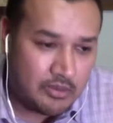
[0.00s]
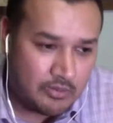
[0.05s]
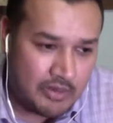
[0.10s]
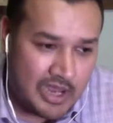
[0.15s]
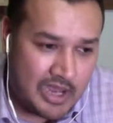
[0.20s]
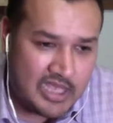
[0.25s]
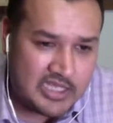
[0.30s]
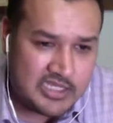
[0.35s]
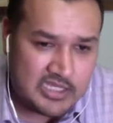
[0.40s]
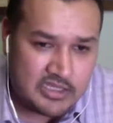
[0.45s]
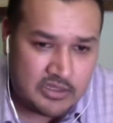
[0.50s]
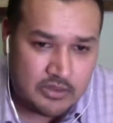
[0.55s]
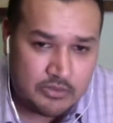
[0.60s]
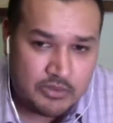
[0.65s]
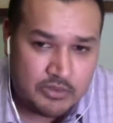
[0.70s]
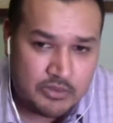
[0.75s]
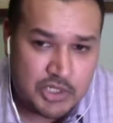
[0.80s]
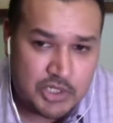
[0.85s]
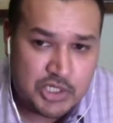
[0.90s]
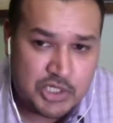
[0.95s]
the rise in the
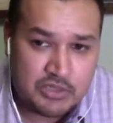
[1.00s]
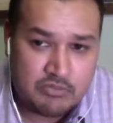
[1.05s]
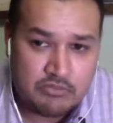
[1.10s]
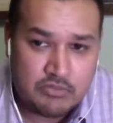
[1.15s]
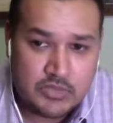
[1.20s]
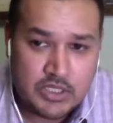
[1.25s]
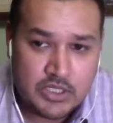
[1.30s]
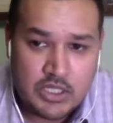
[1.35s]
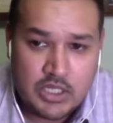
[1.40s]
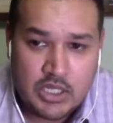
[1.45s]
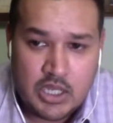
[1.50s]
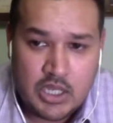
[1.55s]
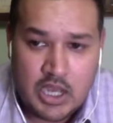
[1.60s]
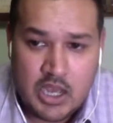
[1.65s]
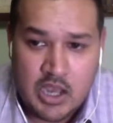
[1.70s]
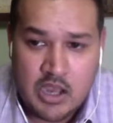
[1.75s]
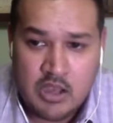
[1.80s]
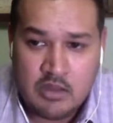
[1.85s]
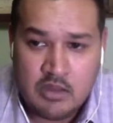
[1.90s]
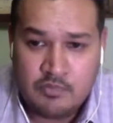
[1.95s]
region.
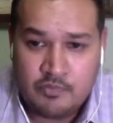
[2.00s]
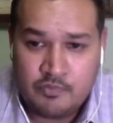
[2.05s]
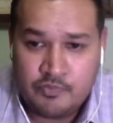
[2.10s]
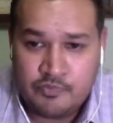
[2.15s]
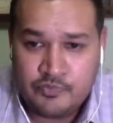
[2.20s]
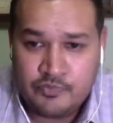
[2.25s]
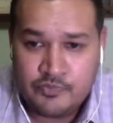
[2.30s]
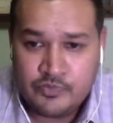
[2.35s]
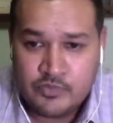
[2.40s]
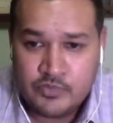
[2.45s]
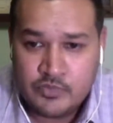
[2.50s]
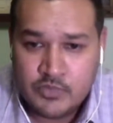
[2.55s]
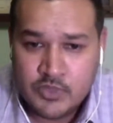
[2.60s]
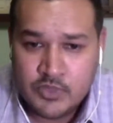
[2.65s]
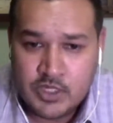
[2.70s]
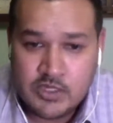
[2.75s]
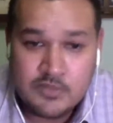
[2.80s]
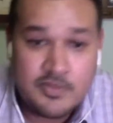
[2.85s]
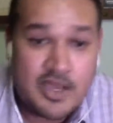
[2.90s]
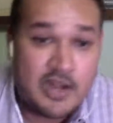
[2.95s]

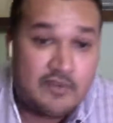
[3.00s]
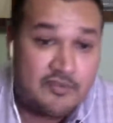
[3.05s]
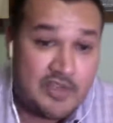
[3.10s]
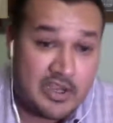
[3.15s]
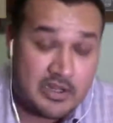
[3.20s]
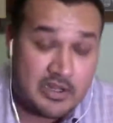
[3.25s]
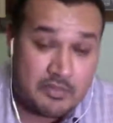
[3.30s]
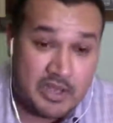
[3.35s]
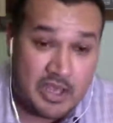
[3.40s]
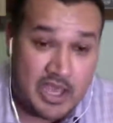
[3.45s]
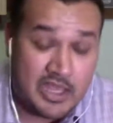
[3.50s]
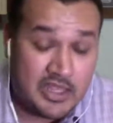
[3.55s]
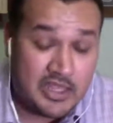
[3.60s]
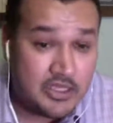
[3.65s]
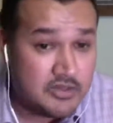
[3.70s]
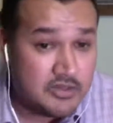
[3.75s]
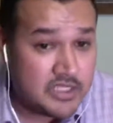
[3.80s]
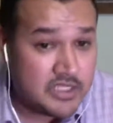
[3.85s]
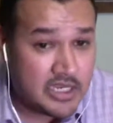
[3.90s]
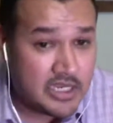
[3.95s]
As a matter of fact, I think
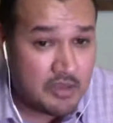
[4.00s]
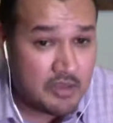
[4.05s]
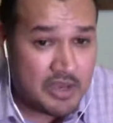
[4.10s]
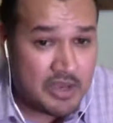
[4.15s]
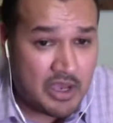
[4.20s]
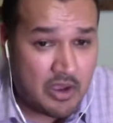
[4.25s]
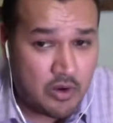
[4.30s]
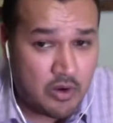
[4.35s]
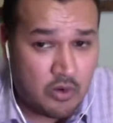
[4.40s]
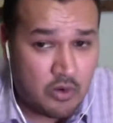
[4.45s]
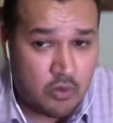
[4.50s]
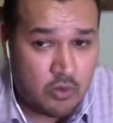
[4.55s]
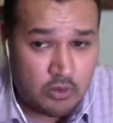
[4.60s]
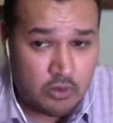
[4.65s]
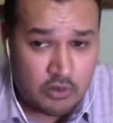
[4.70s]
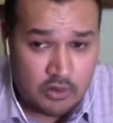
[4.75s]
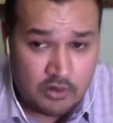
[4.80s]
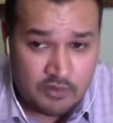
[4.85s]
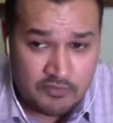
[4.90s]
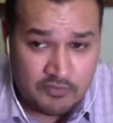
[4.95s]
it was like about a
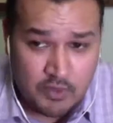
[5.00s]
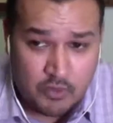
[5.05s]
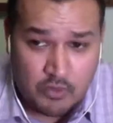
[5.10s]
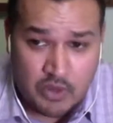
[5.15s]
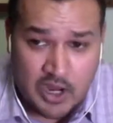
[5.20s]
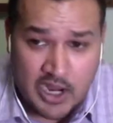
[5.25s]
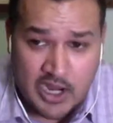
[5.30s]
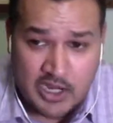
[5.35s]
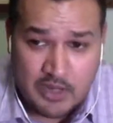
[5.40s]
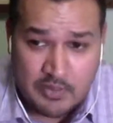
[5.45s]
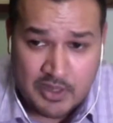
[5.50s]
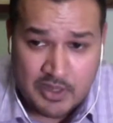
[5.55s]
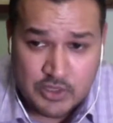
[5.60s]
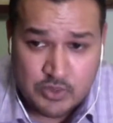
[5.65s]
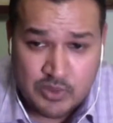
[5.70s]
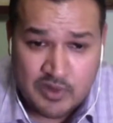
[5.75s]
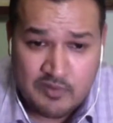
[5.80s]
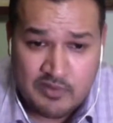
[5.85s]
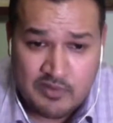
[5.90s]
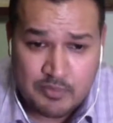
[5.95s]
quarter of the wine, about
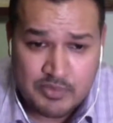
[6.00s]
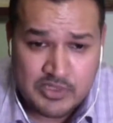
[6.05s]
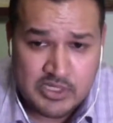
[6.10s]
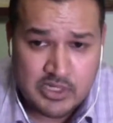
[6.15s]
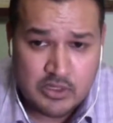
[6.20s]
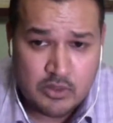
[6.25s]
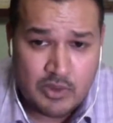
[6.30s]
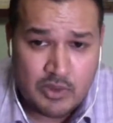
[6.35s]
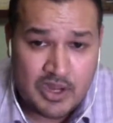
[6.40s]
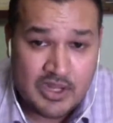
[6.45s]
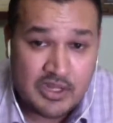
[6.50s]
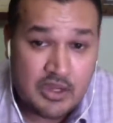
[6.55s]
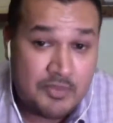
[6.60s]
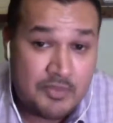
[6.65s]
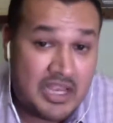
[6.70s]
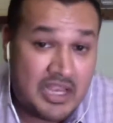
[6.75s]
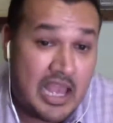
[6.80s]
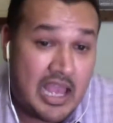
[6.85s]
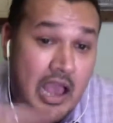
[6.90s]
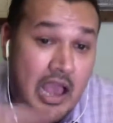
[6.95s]
25% of the wine
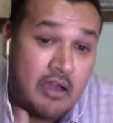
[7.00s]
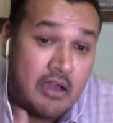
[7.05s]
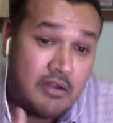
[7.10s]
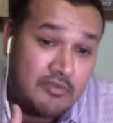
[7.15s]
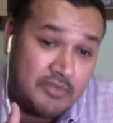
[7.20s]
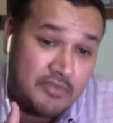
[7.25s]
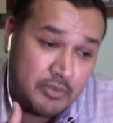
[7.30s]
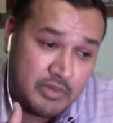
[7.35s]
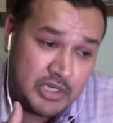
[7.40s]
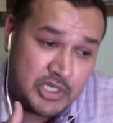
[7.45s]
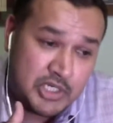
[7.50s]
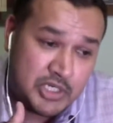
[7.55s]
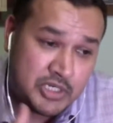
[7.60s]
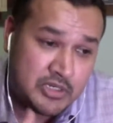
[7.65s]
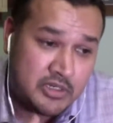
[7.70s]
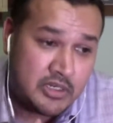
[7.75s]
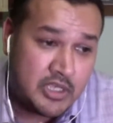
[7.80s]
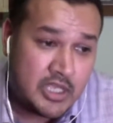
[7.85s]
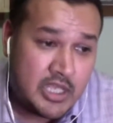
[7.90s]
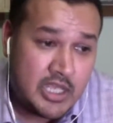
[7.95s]
coming out of the
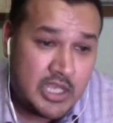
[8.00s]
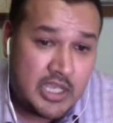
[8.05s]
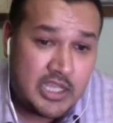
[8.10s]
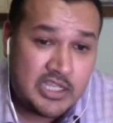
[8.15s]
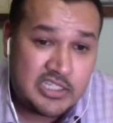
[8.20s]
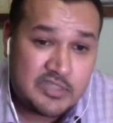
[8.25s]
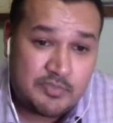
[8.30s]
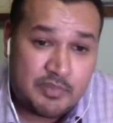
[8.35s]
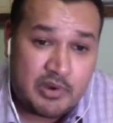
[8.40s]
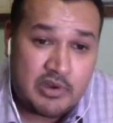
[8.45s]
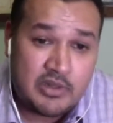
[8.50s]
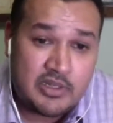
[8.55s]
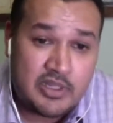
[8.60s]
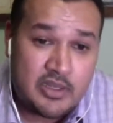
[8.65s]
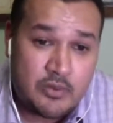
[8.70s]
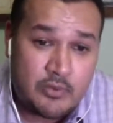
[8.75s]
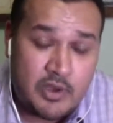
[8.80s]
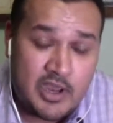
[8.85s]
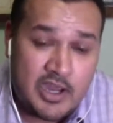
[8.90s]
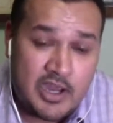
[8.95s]
region is
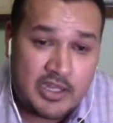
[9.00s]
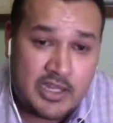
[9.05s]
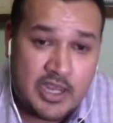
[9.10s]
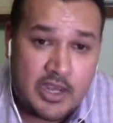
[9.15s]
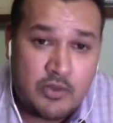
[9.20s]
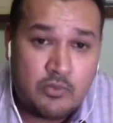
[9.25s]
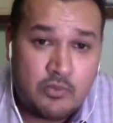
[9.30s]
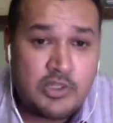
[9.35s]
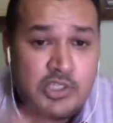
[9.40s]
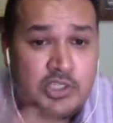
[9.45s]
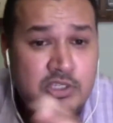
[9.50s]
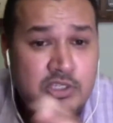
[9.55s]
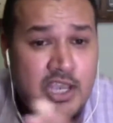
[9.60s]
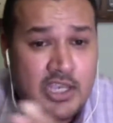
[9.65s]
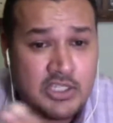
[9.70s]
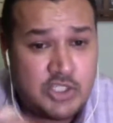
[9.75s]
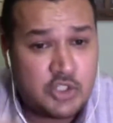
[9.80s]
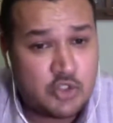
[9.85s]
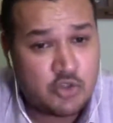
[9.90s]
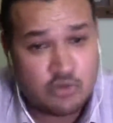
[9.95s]
sparkling wine. And once you
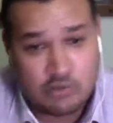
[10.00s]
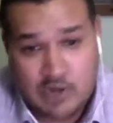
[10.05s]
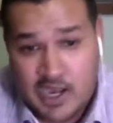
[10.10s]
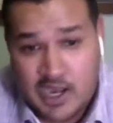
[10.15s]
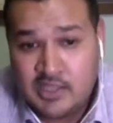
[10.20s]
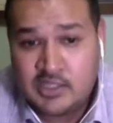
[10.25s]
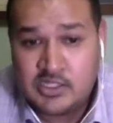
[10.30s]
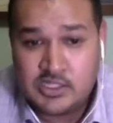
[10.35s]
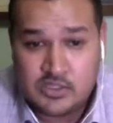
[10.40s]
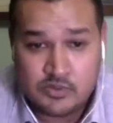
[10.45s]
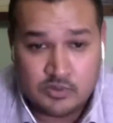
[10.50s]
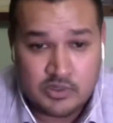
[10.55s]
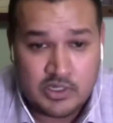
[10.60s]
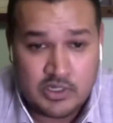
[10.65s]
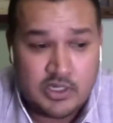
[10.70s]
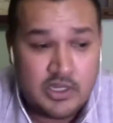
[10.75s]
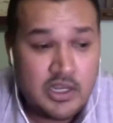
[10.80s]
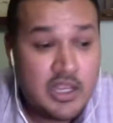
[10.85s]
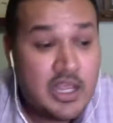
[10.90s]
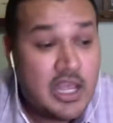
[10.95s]
guys try this
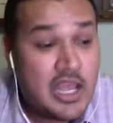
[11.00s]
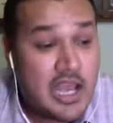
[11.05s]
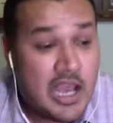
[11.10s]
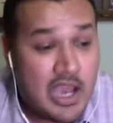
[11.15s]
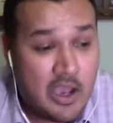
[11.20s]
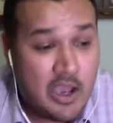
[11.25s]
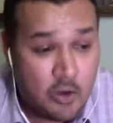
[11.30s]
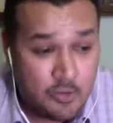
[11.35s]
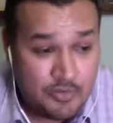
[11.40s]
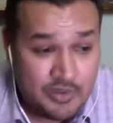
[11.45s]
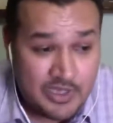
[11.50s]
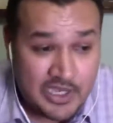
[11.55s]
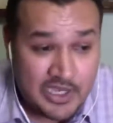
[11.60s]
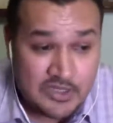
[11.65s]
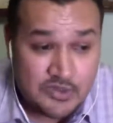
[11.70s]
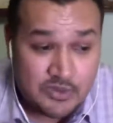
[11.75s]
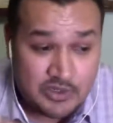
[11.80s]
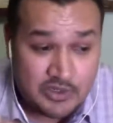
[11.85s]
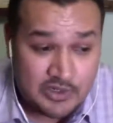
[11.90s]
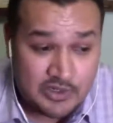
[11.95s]
one, I hope you
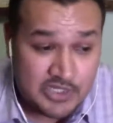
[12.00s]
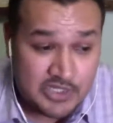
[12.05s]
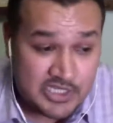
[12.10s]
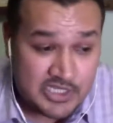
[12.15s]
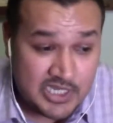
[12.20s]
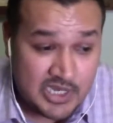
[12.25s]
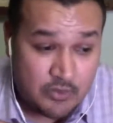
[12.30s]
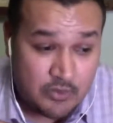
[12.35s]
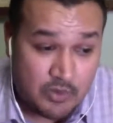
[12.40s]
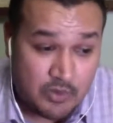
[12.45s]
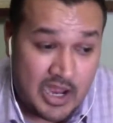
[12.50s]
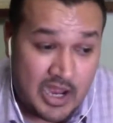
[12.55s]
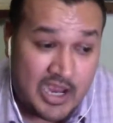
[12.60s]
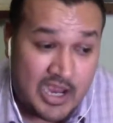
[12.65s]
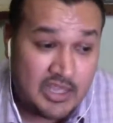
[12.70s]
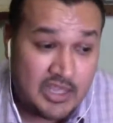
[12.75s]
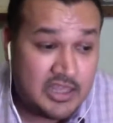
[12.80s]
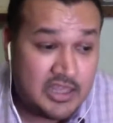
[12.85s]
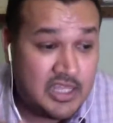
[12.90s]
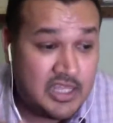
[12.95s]
guys will understand why.
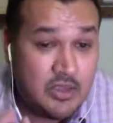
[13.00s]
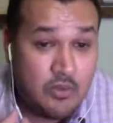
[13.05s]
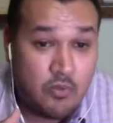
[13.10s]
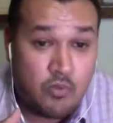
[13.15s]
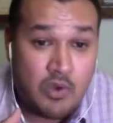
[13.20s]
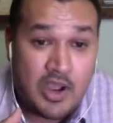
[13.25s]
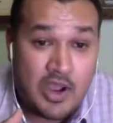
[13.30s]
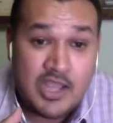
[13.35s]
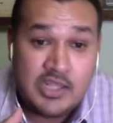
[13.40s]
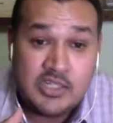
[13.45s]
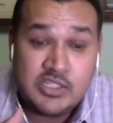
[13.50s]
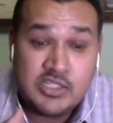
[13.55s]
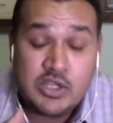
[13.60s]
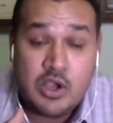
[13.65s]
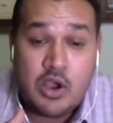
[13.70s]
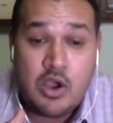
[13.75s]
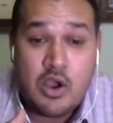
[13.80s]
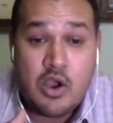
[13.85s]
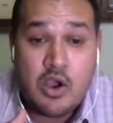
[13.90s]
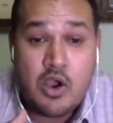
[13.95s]
The wines
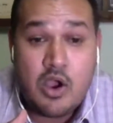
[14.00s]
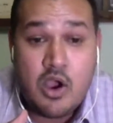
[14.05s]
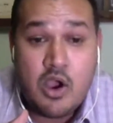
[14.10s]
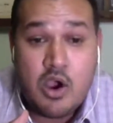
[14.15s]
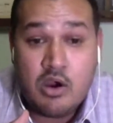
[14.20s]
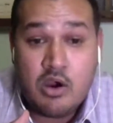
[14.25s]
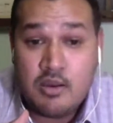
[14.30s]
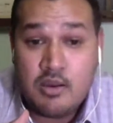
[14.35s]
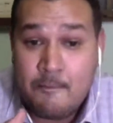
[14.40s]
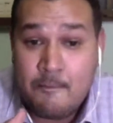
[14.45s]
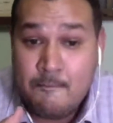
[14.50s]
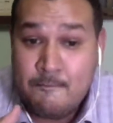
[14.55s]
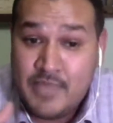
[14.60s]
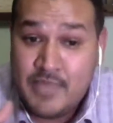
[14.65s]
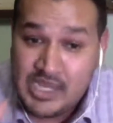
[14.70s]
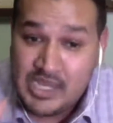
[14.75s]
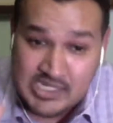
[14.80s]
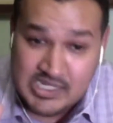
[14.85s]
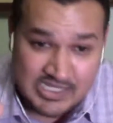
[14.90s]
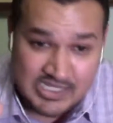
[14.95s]
are
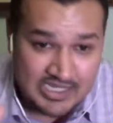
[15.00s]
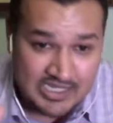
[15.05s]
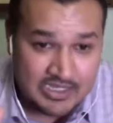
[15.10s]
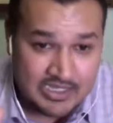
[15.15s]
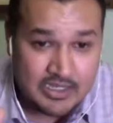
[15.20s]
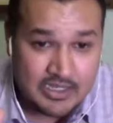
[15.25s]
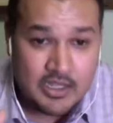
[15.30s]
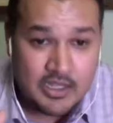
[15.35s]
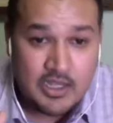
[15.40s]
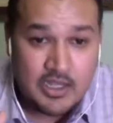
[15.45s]
amazing.